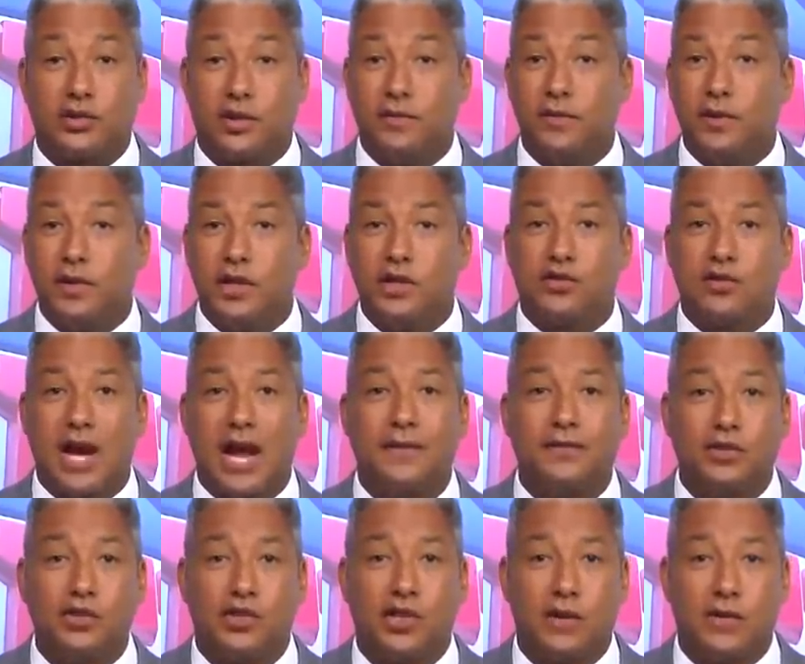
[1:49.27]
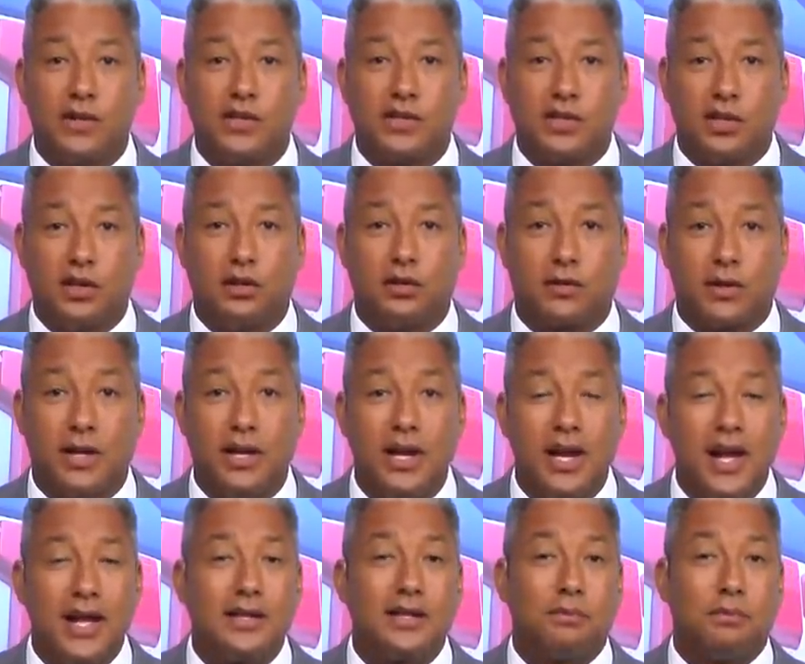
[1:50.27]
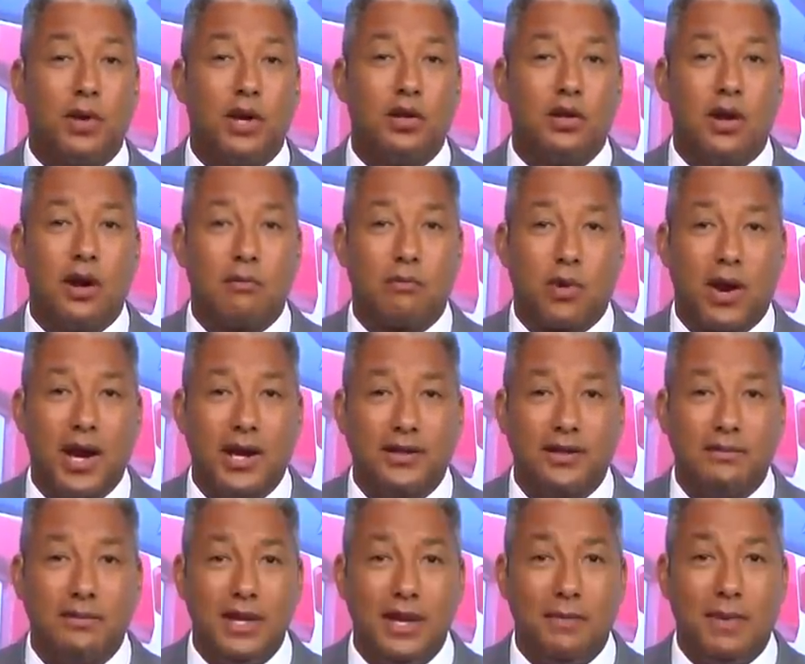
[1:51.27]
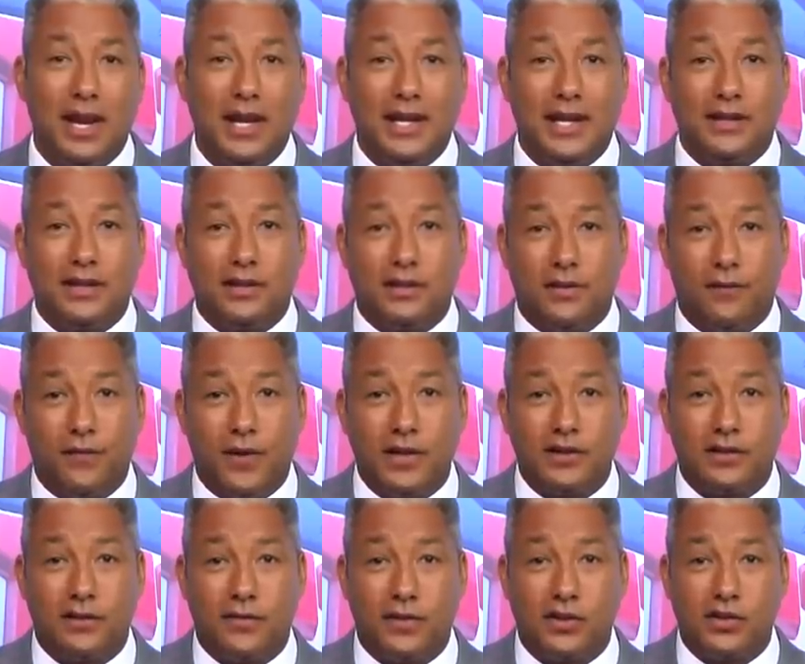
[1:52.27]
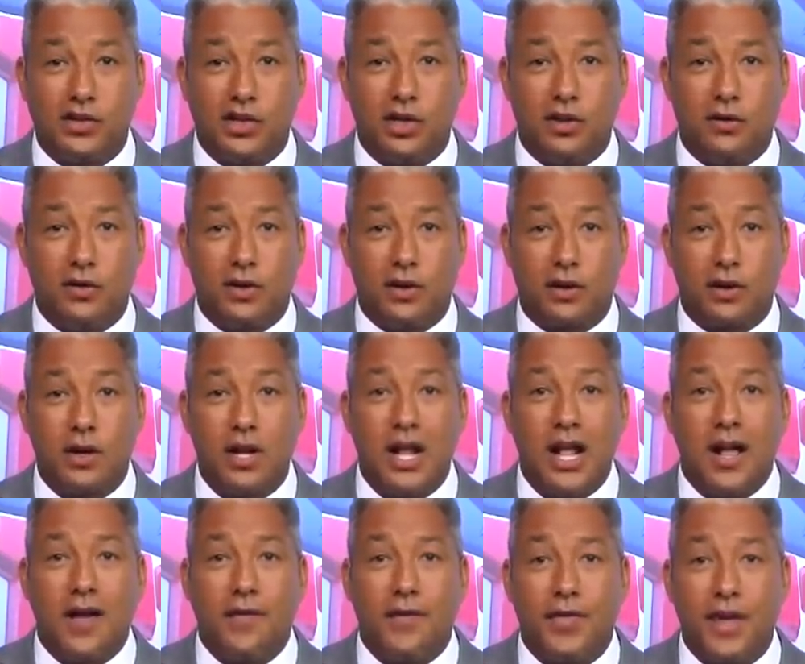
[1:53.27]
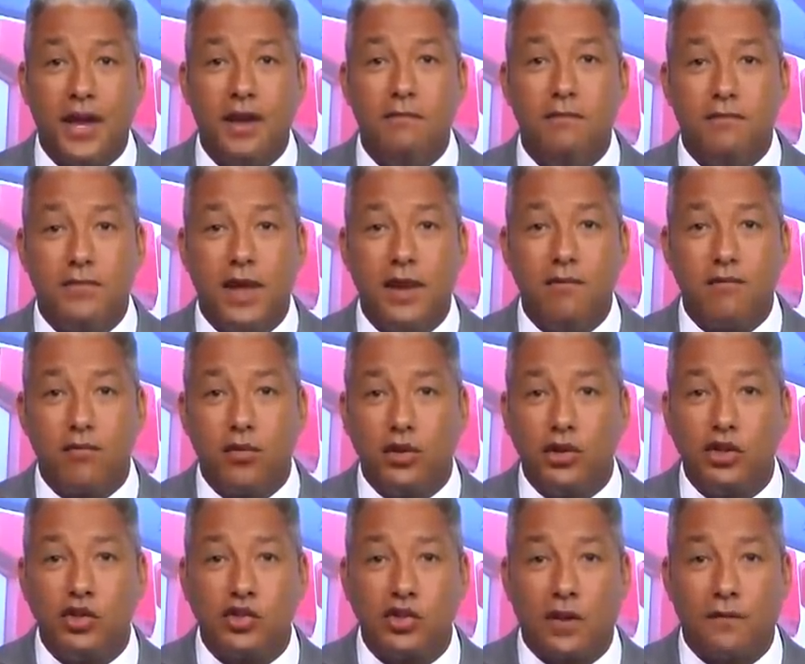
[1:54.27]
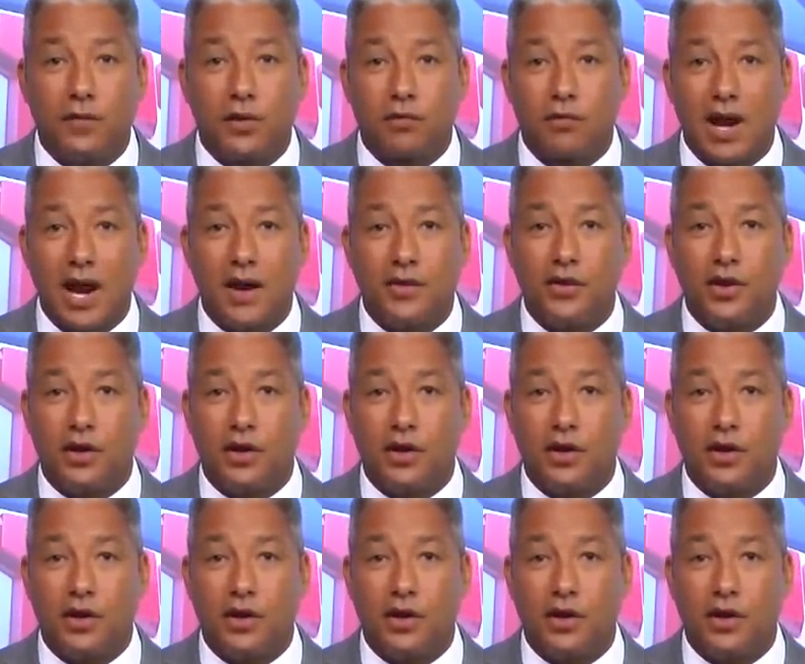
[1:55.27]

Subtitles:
Even though they drafted Jerry Tillery to play along Brandon Mebane at the defensive interior, They really shuffle around their